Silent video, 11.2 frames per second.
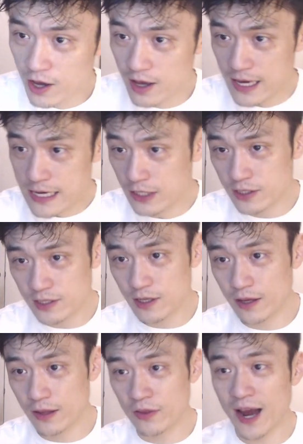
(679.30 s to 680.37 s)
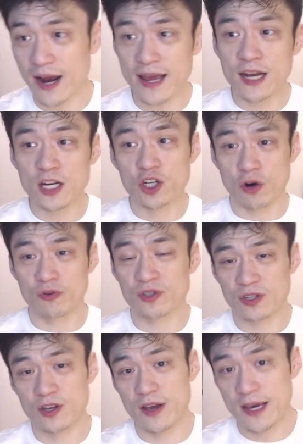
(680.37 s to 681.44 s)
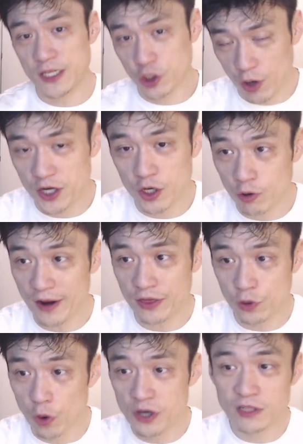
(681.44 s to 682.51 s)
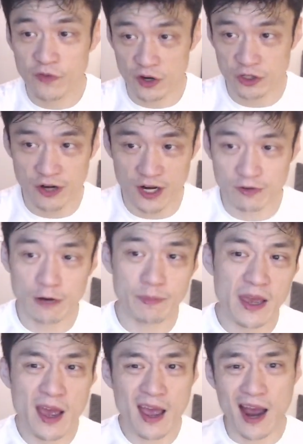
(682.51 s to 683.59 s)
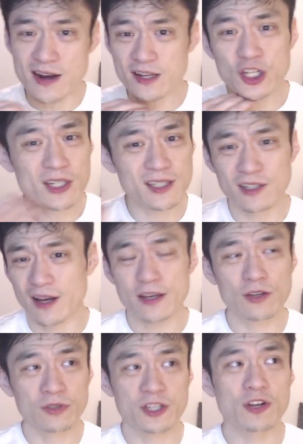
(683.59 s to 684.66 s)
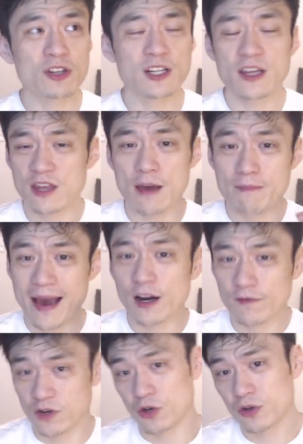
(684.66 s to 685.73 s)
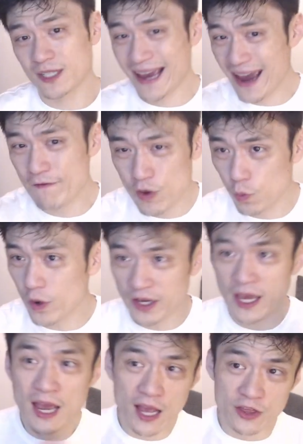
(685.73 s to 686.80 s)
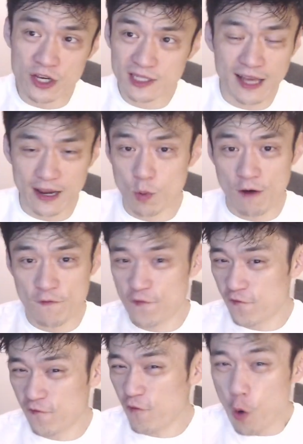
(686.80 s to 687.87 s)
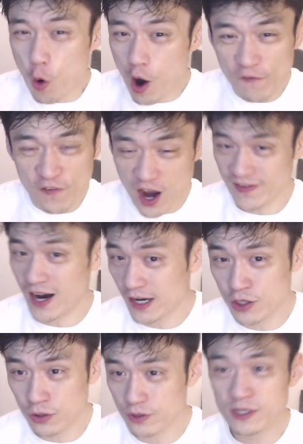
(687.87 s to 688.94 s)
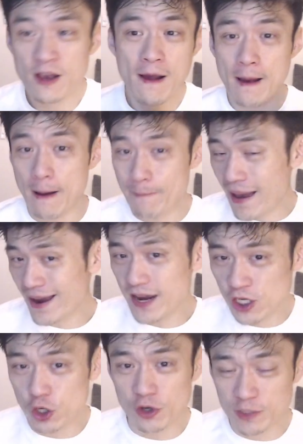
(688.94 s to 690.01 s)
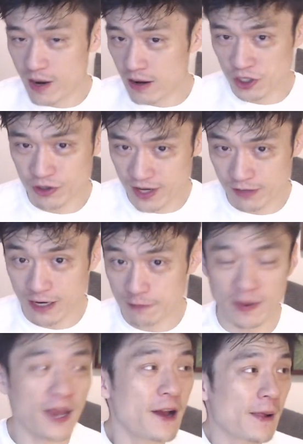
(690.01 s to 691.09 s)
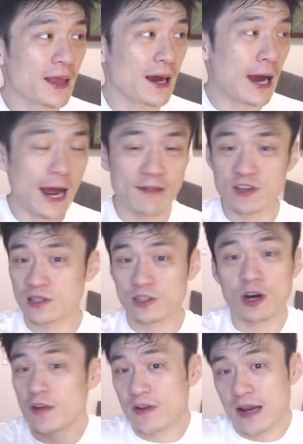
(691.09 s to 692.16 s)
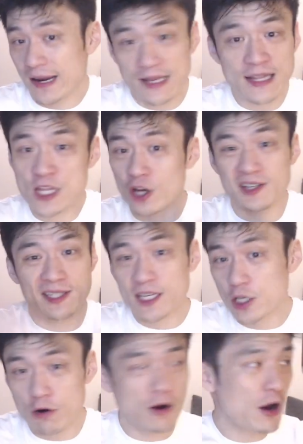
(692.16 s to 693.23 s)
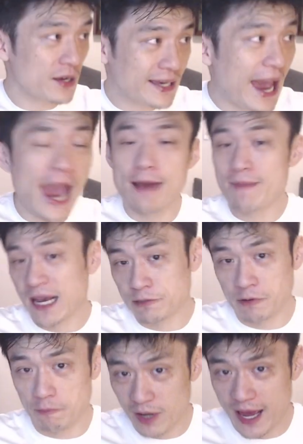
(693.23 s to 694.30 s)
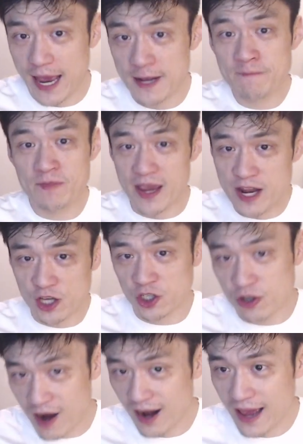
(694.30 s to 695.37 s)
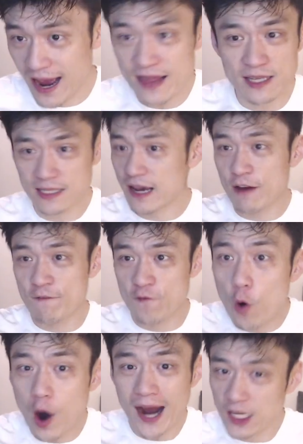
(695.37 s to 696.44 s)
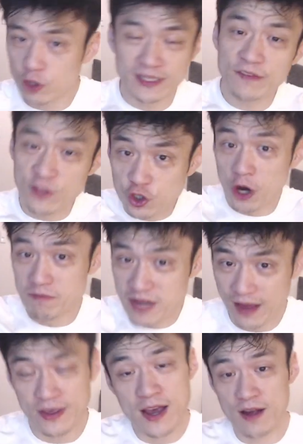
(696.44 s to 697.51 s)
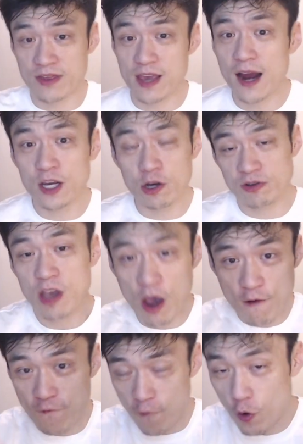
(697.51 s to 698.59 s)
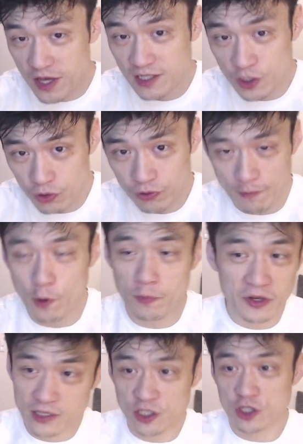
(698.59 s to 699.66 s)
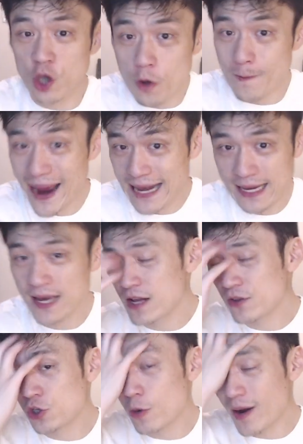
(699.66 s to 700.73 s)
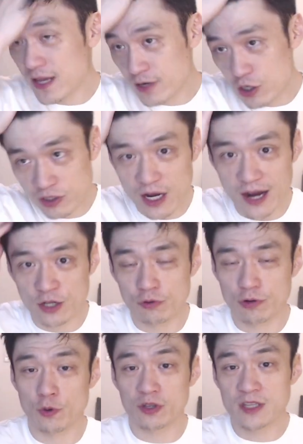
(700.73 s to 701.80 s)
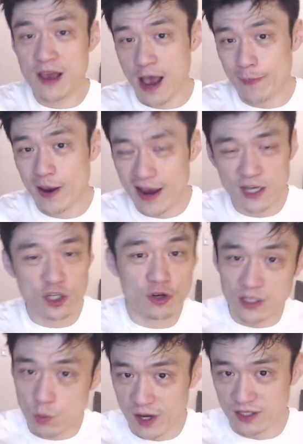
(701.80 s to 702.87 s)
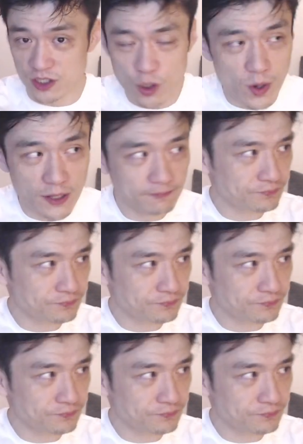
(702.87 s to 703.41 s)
is that Eddie Jones is trying to create noise for Australian rugby. And just like, seriously, the amount of news every week, there's like, what, 4 or 5 articles about Eddie Jones, about Australian rugby. And it's not even like, not a single game has been played in Australia. And there's like 4 articles. I have to trim down the articles for this news report because it's just too many. Too many news article reports about Eddie Jones and what he's doing